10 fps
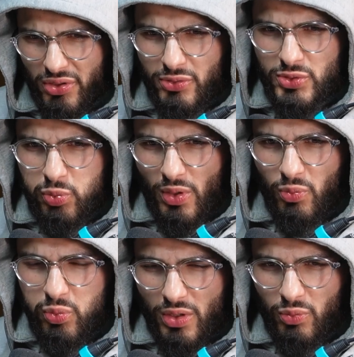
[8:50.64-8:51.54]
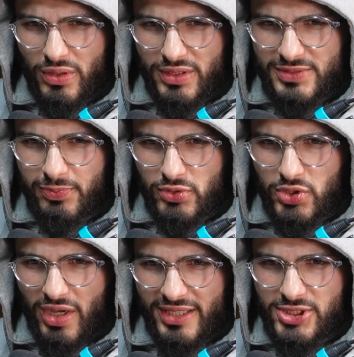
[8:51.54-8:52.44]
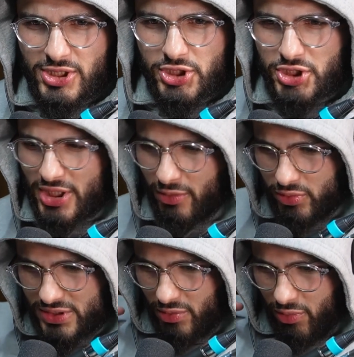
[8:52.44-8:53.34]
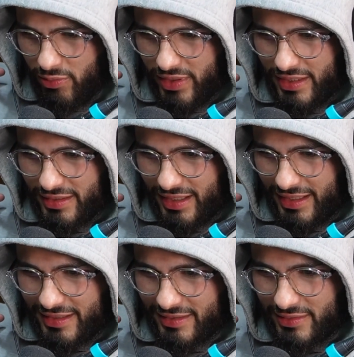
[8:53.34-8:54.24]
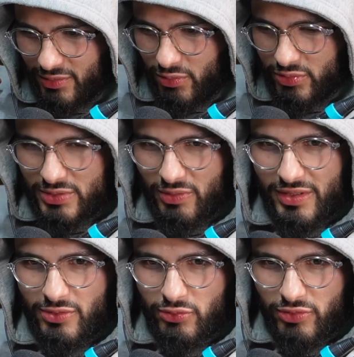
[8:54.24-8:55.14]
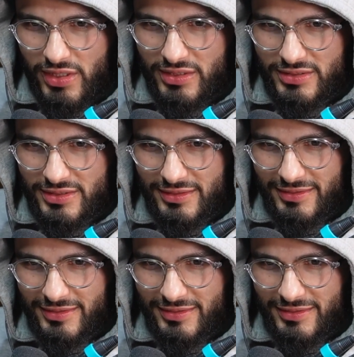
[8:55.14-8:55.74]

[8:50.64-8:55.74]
of those winter sports are actually shit. What's the one where they like? What was the one in Cool Runnings?